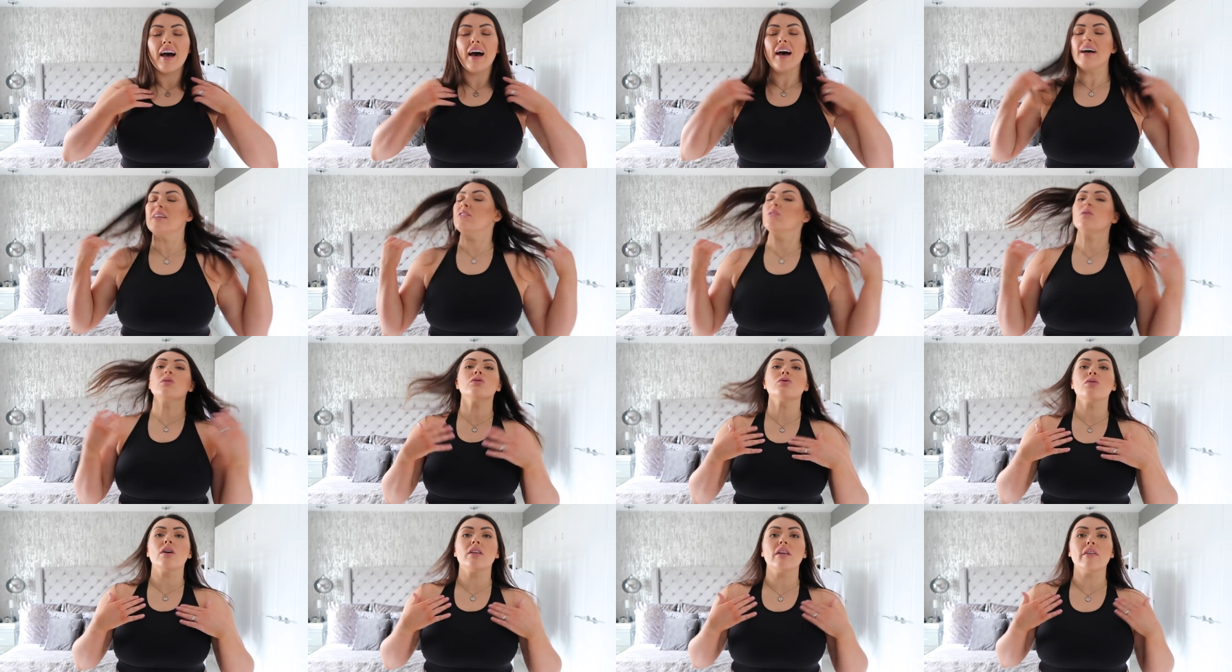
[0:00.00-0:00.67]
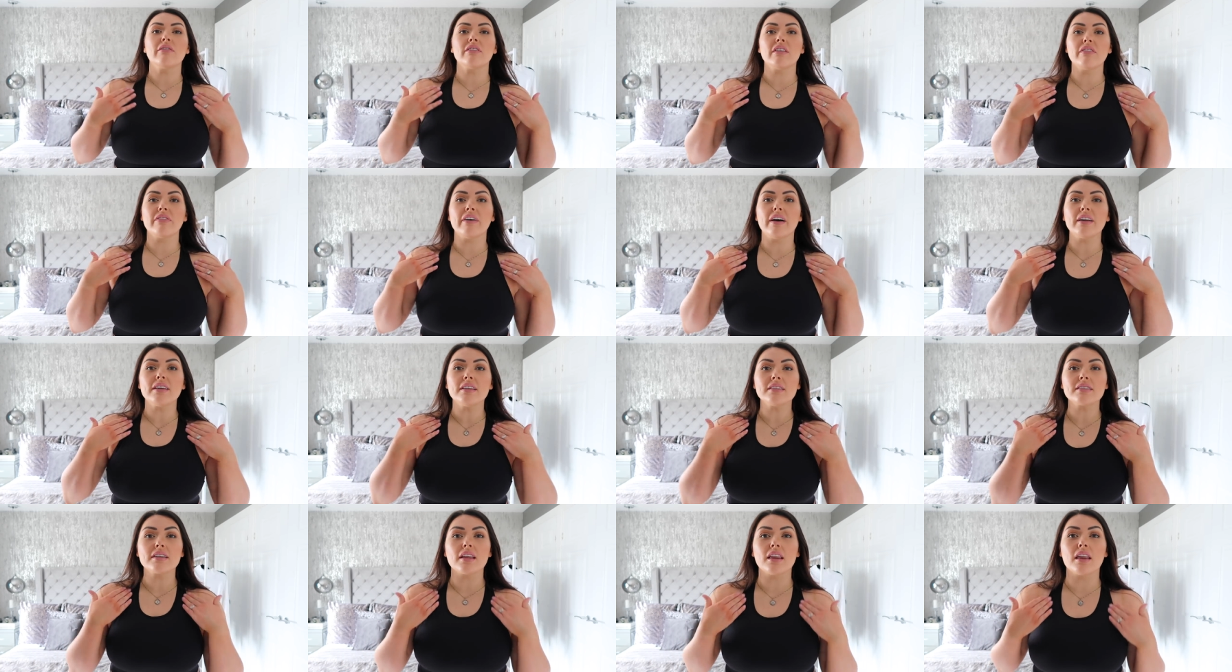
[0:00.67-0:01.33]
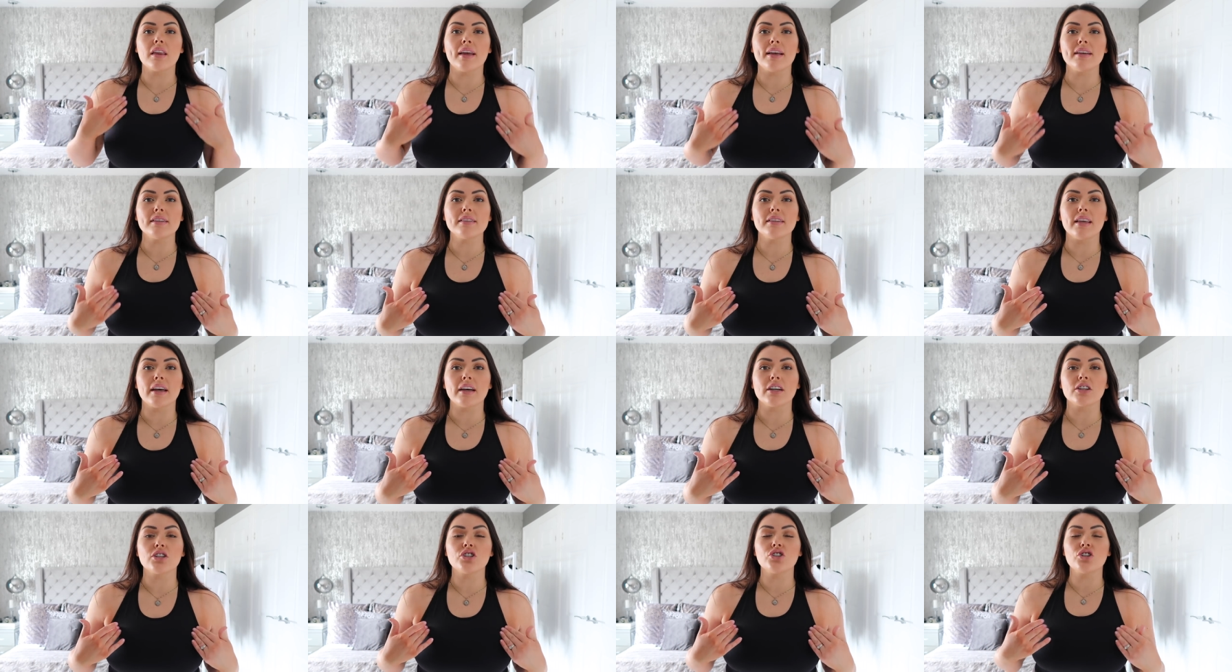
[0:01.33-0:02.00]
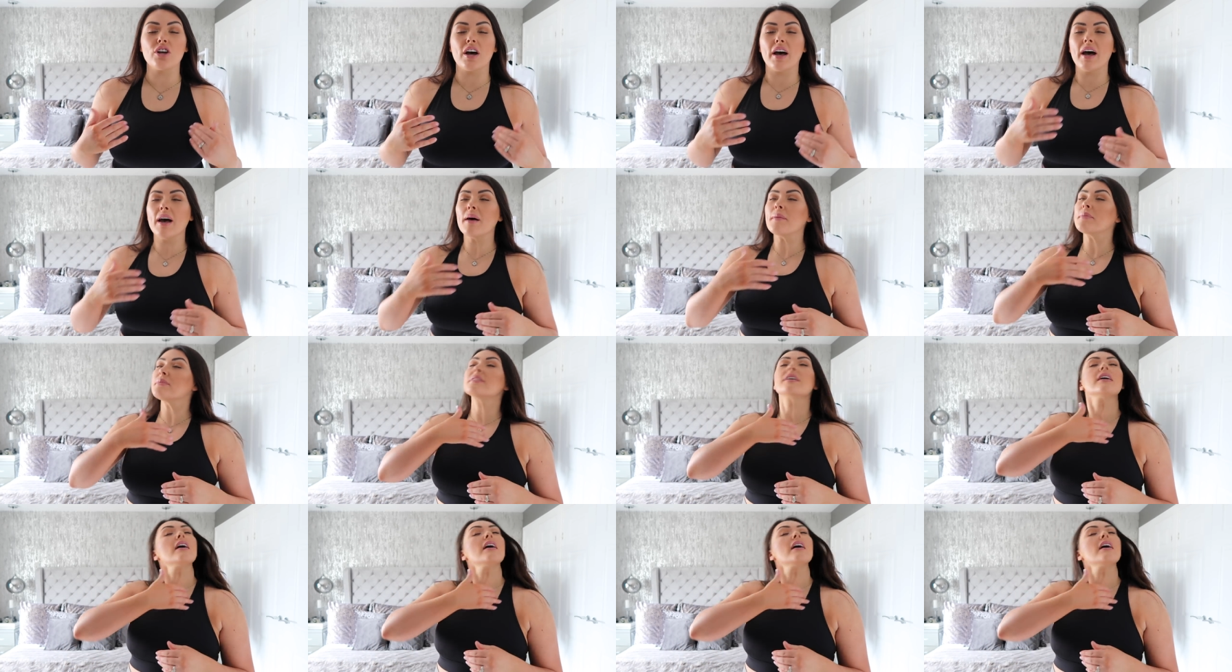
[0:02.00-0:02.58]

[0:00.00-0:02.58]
And also I love the fact it's got the nice thick straps.